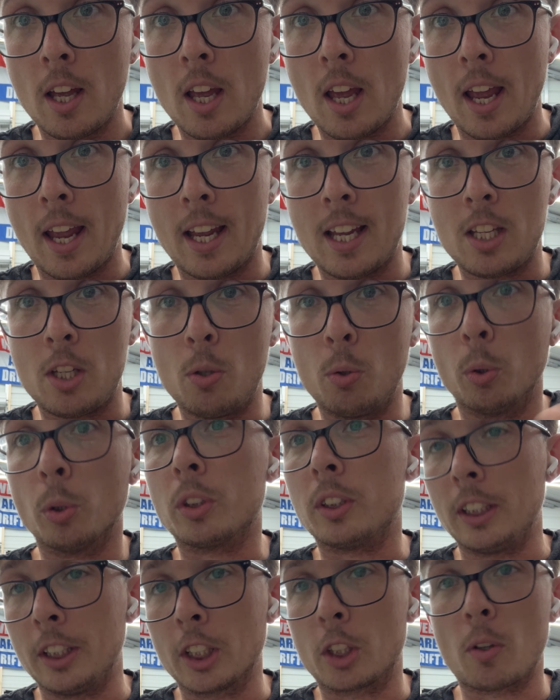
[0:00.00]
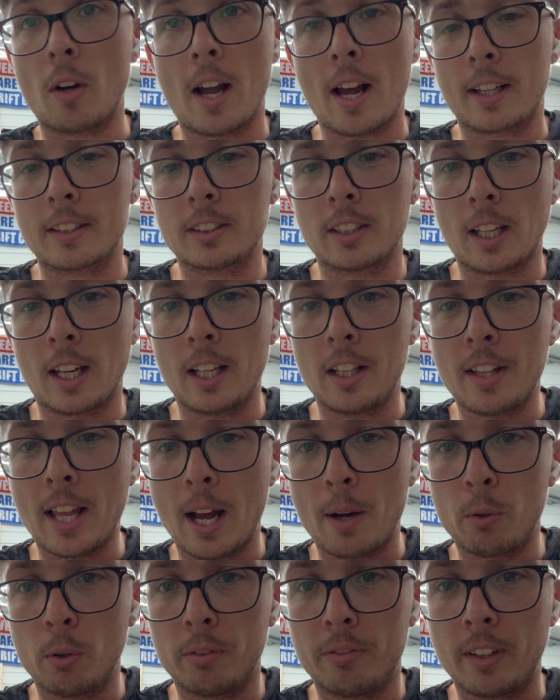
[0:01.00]
and you will see the cracks, and
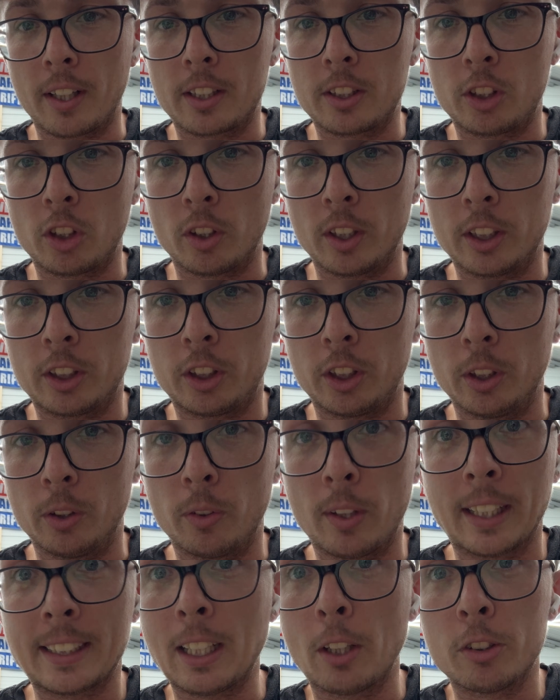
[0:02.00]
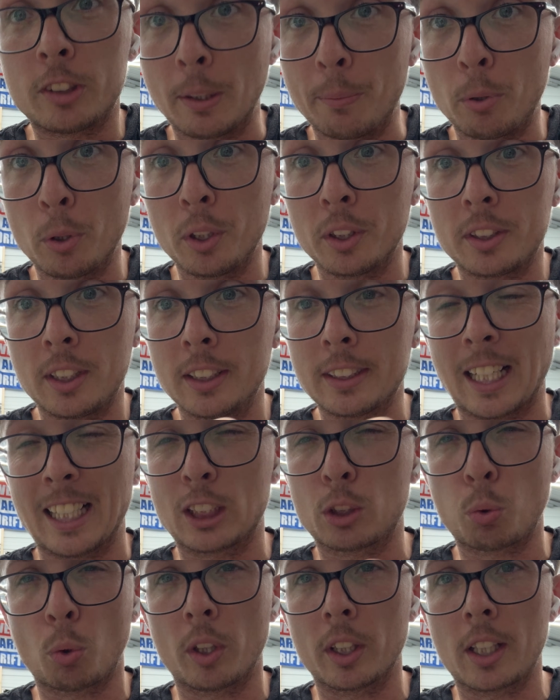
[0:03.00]
that will fix your issue. That's how simple this is. I
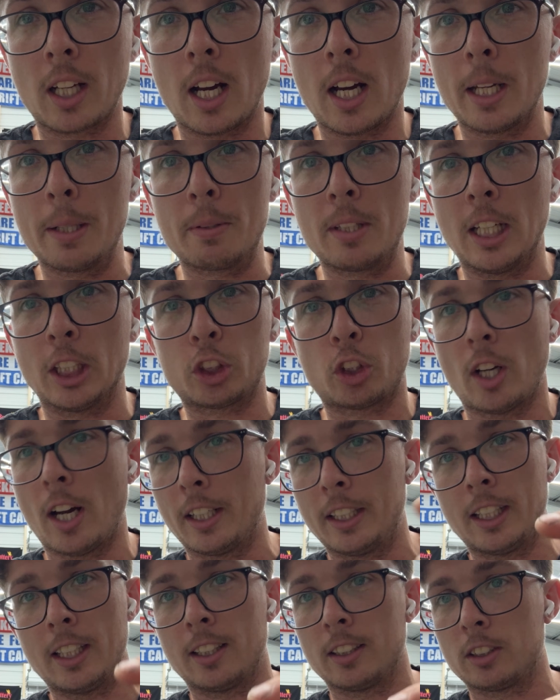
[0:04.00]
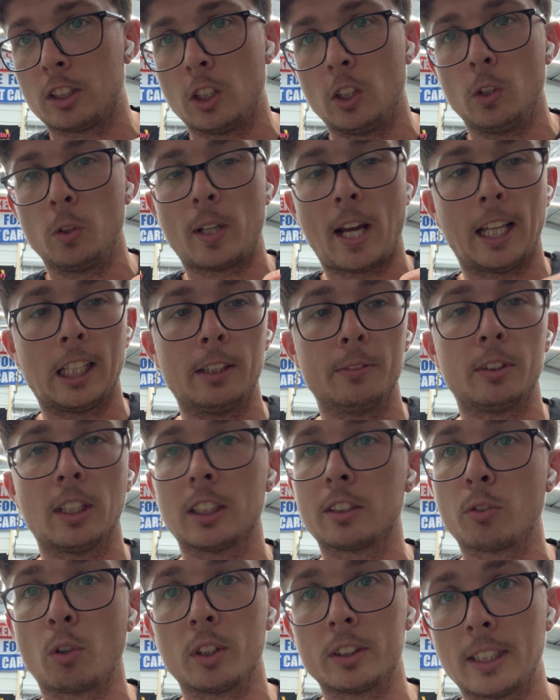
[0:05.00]
swear to God, yesterday I did it to Caleb's
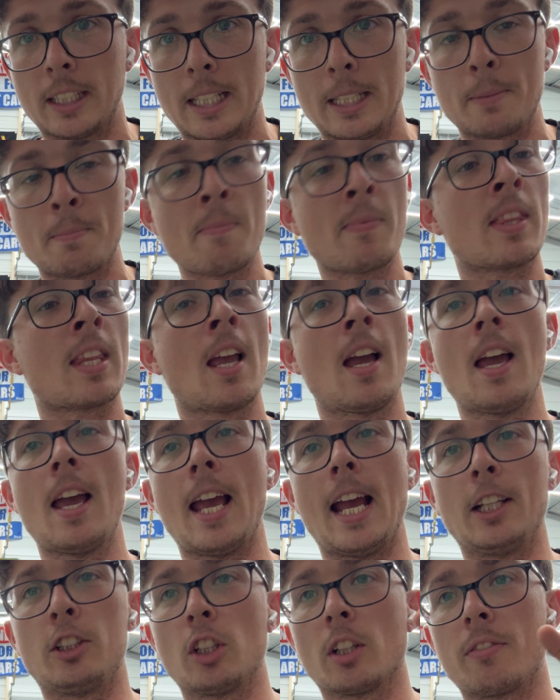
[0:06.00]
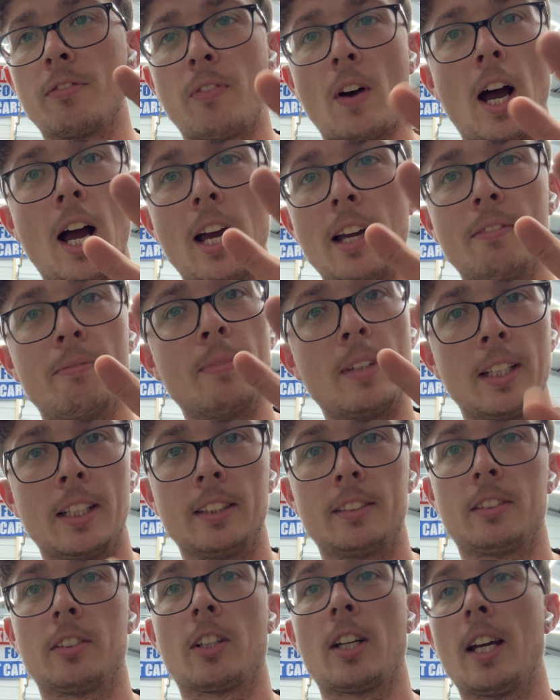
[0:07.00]
S14. It took 5
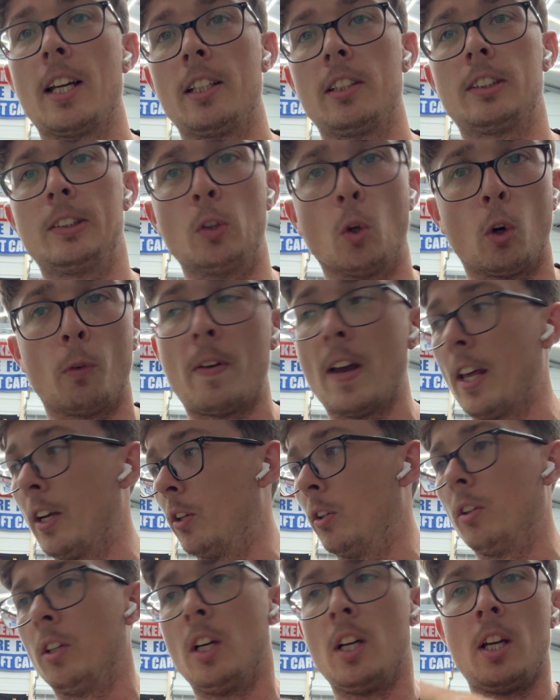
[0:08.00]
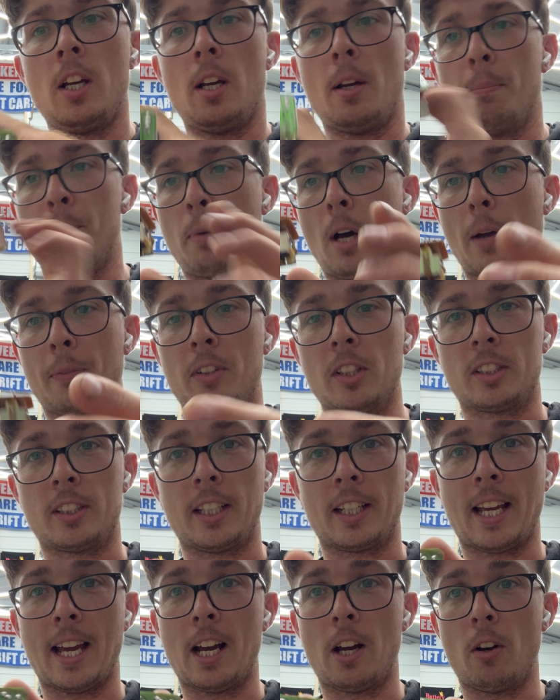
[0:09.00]
minutes, okay? Door panel, pop this
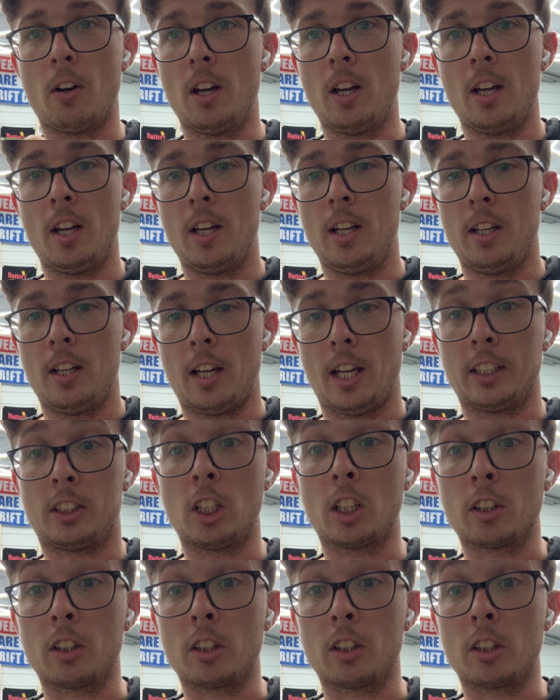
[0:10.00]
thing out. It took